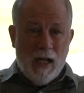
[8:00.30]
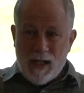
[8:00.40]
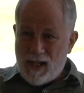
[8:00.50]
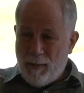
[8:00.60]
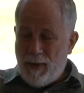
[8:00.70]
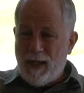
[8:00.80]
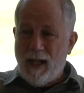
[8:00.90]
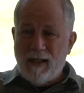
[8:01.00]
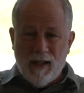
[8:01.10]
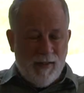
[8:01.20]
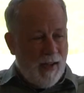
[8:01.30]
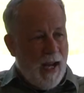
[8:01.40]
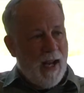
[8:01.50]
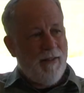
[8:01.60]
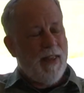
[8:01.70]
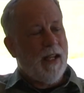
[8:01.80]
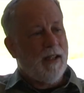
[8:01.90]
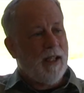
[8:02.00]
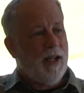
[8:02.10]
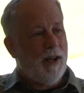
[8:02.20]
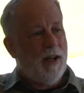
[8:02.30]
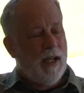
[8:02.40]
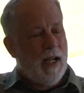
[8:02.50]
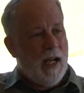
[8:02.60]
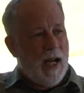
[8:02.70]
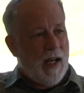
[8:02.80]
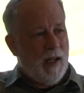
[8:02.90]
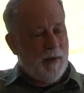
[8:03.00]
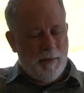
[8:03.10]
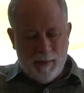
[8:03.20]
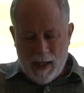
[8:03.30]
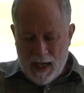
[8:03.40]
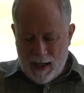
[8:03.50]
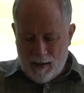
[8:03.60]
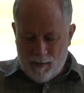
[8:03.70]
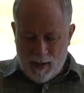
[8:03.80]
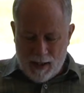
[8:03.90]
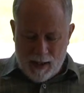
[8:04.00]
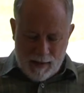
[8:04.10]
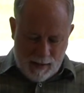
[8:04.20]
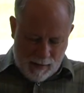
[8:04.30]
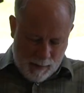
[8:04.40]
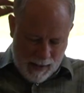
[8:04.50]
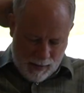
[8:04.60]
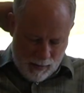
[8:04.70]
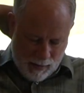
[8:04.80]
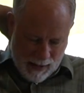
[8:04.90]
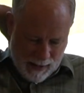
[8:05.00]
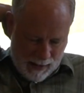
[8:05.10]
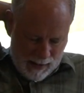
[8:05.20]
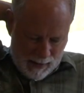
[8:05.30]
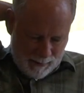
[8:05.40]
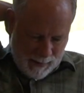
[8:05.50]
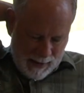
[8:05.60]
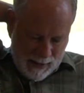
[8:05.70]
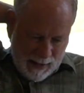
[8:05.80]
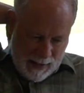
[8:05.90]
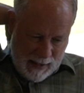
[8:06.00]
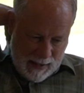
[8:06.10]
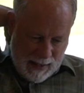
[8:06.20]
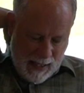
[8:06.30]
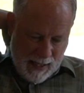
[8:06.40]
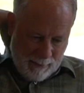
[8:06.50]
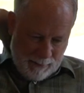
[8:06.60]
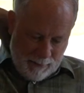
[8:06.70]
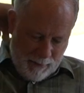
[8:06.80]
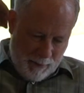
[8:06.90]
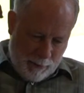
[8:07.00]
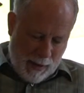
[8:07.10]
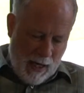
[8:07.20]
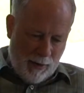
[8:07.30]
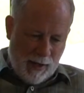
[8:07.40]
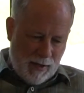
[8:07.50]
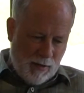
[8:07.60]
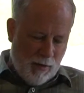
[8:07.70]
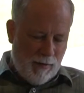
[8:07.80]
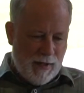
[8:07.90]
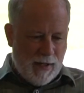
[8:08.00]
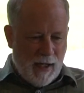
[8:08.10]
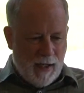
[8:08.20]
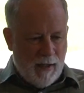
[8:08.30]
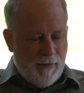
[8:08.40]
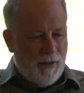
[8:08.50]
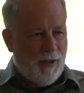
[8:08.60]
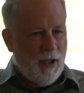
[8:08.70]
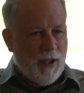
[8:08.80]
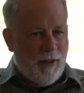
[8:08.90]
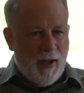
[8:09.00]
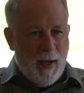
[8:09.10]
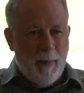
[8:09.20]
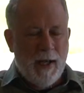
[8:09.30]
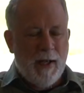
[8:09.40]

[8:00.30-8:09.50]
something that doesn't have that leader? I can speak to like Tom Brown is overseeing the facilities team,